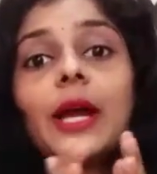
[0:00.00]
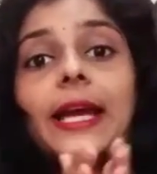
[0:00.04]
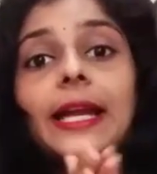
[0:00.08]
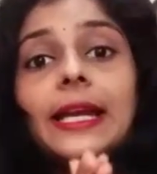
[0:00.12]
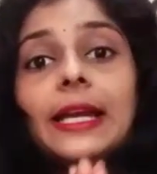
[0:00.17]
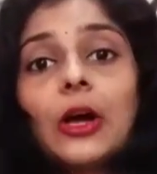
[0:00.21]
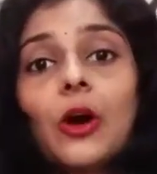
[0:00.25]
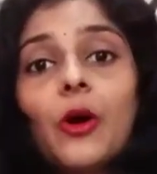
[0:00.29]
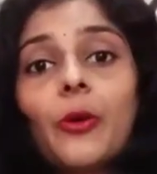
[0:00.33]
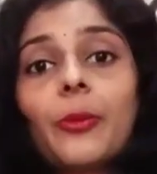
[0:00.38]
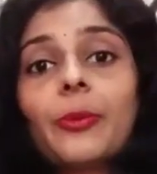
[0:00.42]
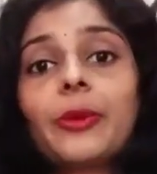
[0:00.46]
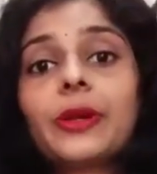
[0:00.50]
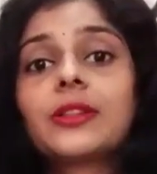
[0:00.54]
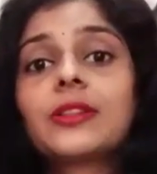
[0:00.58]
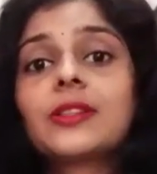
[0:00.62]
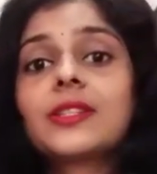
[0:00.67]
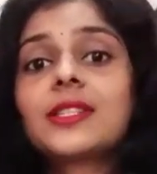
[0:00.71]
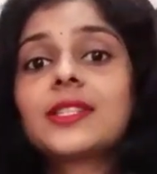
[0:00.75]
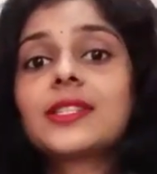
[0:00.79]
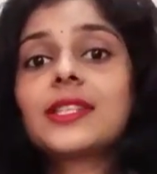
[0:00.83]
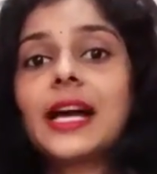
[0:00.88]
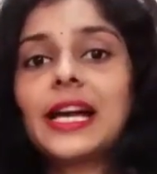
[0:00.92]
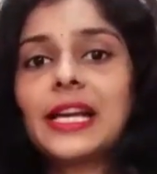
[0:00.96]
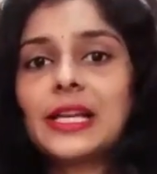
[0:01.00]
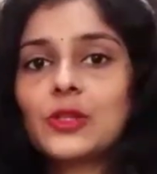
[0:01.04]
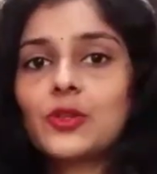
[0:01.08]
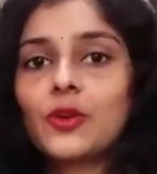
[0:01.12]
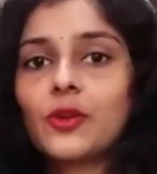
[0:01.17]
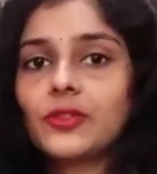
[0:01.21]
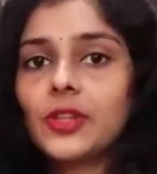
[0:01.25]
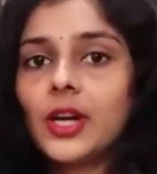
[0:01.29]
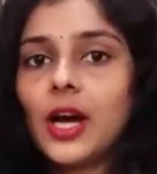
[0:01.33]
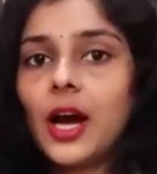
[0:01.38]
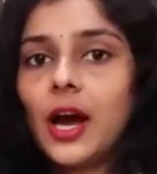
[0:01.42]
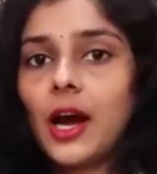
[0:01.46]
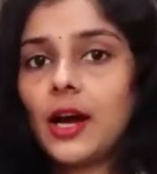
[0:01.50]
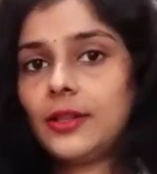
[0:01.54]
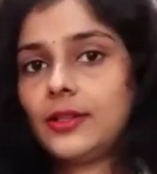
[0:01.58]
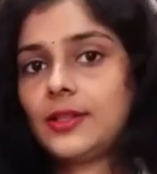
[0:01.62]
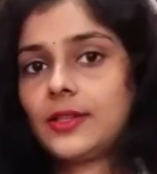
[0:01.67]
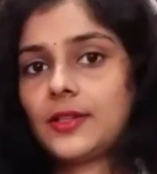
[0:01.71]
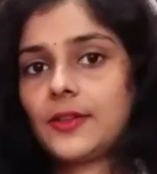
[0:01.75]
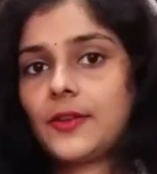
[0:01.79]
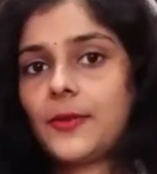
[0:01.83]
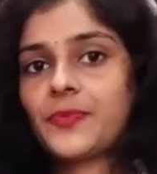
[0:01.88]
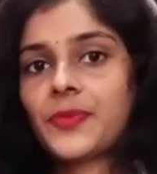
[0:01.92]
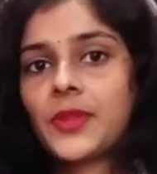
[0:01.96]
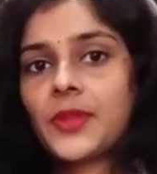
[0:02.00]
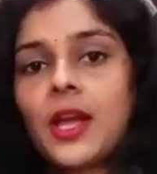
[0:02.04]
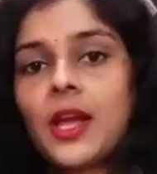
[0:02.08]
elaborate the size of the answer.